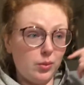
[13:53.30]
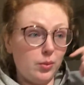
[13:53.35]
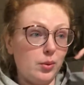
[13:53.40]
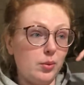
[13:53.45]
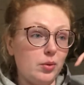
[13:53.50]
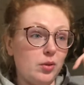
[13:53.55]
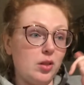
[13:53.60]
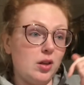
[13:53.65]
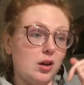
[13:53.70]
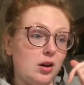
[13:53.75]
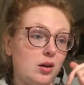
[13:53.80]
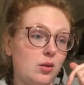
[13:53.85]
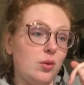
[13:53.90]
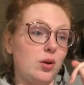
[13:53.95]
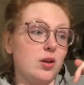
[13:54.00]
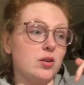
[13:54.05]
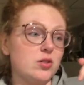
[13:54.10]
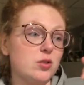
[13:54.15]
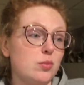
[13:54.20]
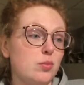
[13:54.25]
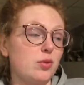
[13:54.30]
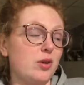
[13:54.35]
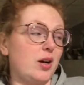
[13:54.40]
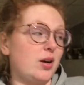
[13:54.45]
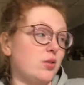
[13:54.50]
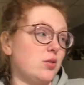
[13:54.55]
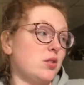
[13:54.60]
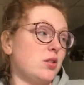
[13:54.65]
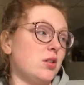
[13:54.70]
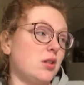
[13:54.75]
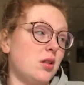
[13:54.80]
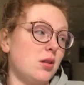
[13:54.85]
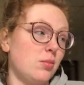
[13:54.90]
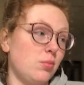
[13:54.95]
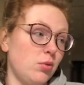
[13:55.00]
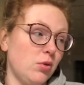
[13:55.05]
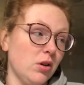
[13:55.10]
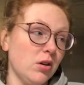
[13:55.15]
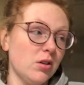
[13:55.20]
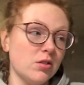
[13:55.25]
we were there, we also browsed the
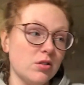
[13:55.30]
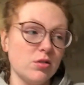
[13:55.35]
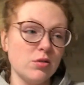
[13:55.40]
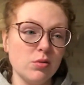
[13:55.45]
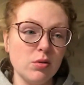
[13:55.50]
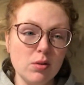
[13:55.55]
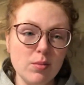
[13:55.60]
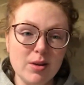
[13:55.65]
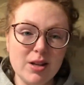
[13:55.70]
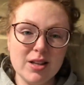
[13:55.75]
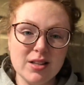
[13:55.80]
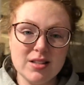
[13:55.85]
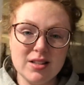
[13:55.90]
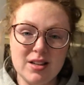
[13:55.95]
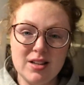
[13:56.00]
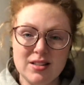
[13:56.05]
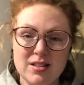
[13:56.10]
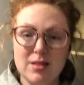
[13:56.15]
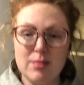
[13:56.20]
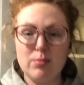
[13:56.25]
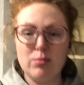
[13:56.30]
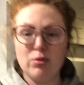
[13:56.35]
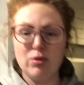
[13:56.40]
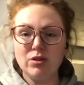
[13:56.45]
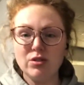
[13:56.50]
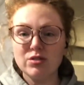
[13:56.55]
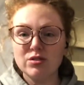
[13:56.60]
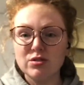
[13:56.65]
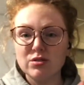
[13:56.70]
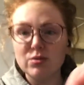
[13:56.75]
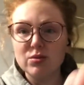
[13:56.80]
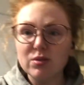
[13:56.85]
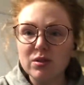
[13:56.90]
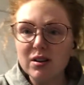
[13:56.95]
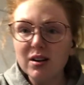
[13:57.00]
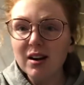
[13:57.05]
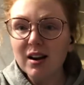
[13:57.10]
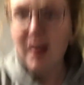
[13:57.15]
bookstore because it is a bookstore,